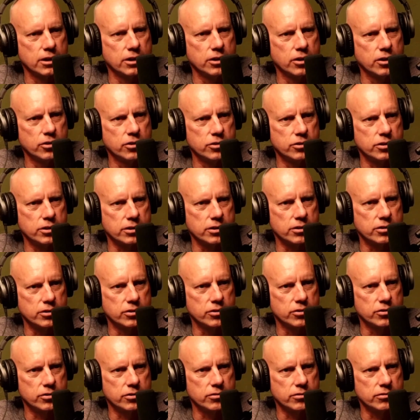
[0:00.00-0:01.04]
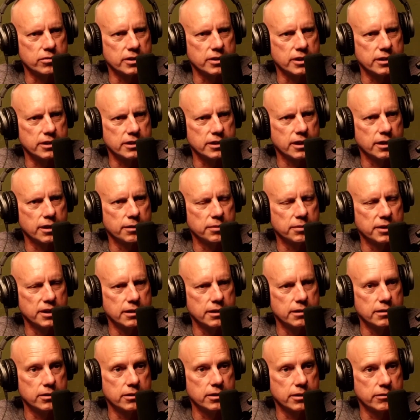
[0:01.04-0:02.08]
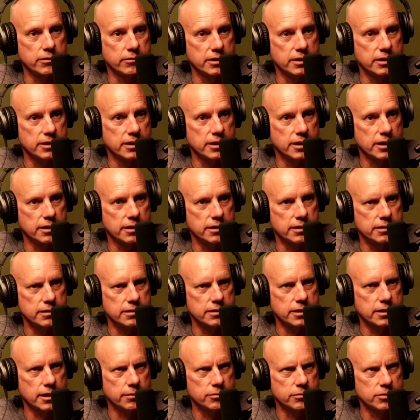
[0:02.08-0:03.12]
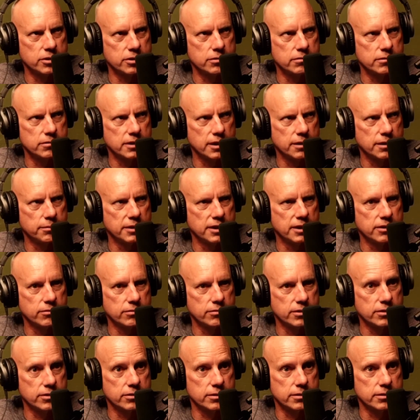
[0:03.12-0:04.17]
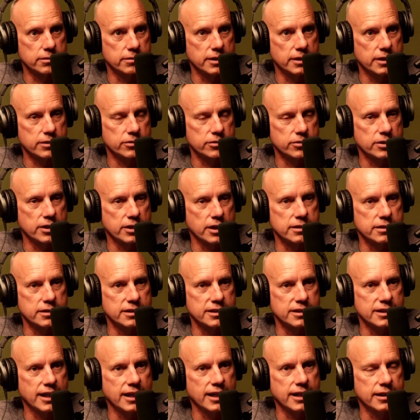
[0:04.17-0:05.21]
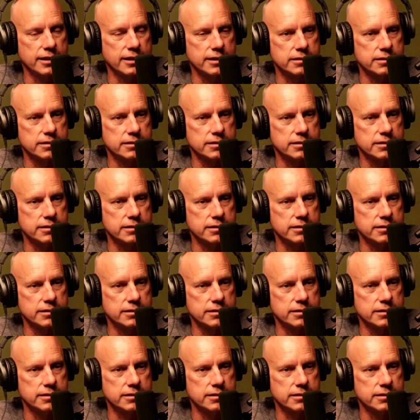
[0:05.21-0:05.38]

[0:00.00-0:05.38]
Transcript: You know, you can control that diabetes. You can get rid of type 2 diabetes with your exercise and diet.